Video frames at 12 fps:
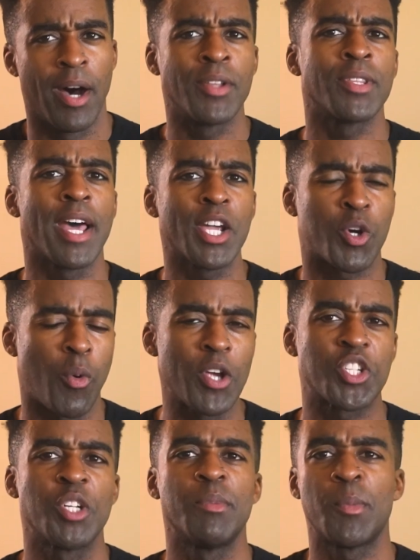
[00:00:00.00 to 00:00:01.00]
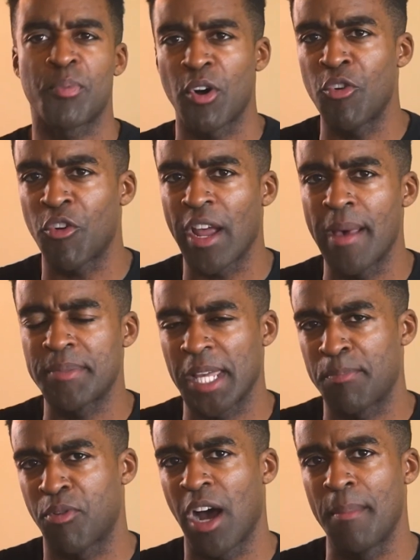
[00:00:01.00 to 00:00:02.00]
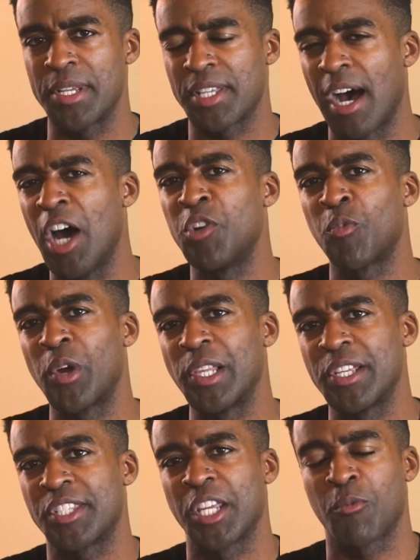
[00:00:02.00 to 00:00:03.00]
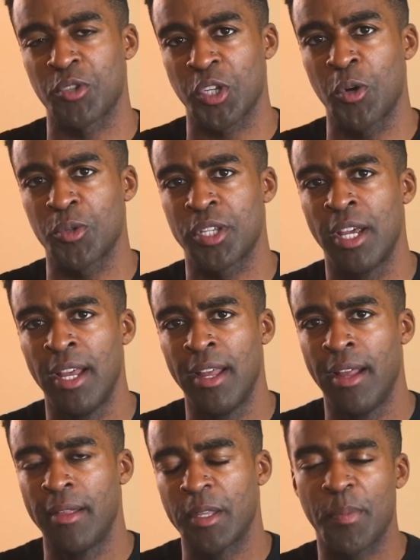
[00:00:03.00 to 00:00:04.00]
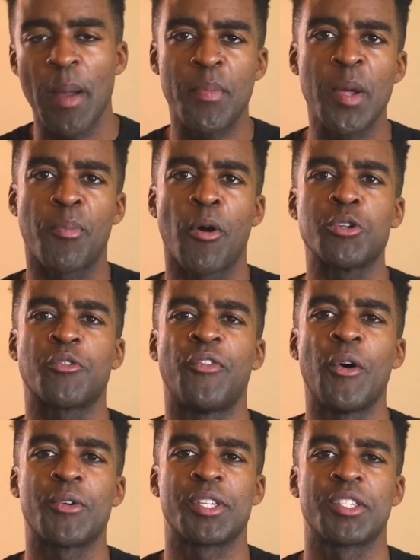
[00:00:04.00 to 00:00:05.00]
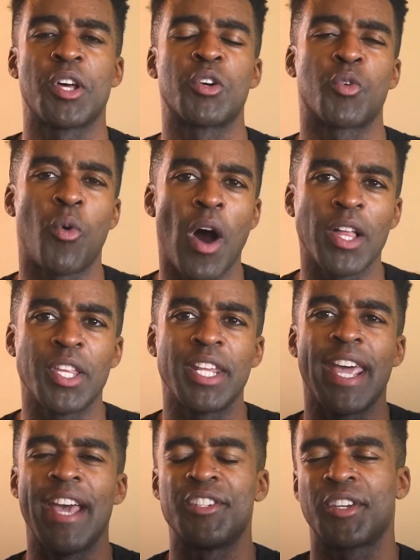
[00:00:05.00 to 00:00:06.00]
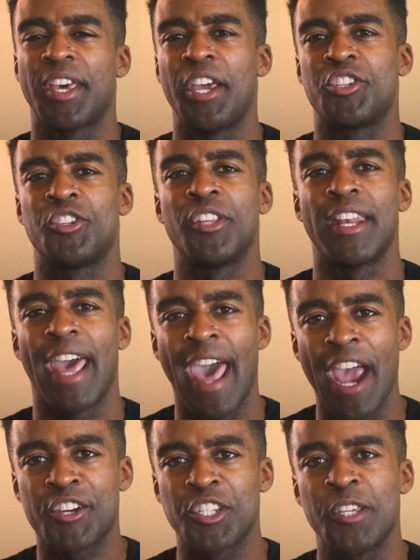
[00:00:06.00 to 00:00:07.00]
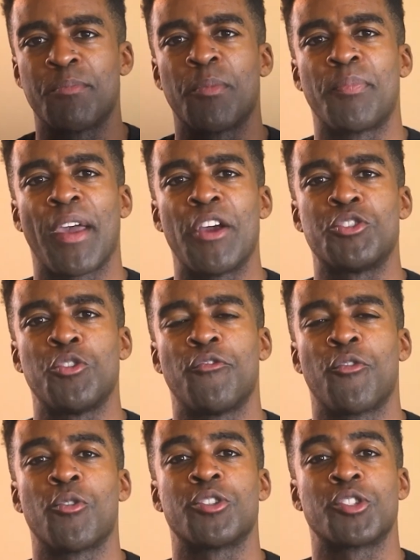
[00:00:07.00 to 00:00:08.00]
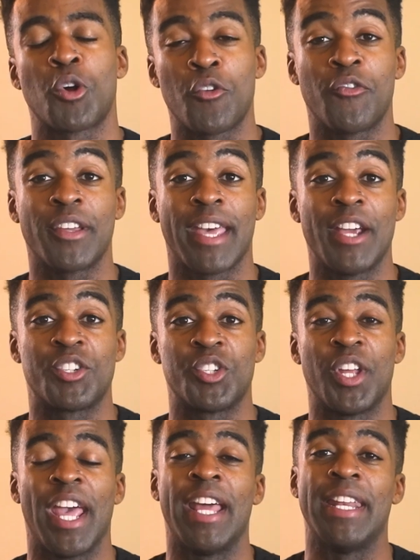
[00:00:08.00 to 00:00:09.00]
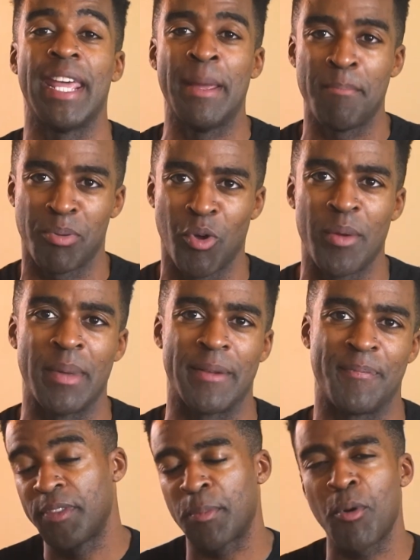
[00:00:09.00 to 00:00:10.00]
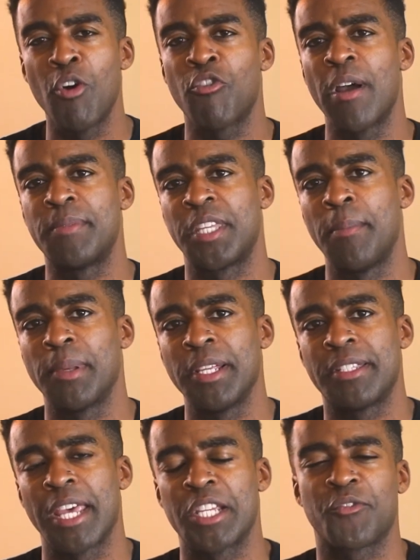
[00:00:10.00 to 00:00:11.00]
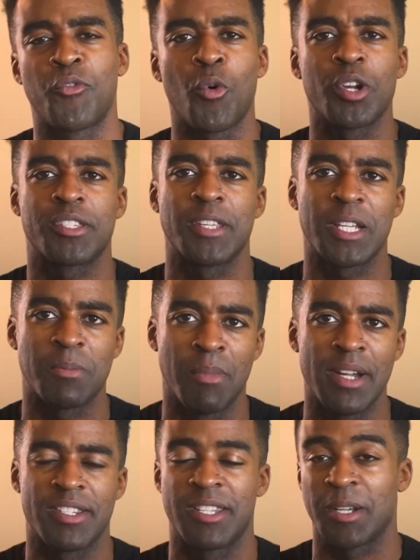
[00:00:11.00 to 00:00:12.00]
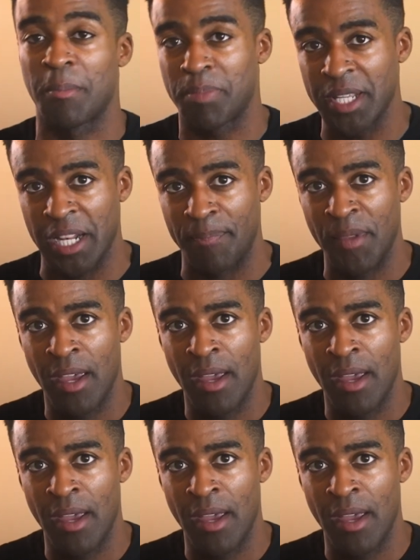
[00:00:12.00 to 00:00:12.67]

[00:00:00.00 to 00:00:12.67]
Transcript: Unlike questionable programs that promise unrealistic results, the Preppy approach focuses on quality education that actually prepares you for certification and employment. The program typically takes 4 to 6 months to complete,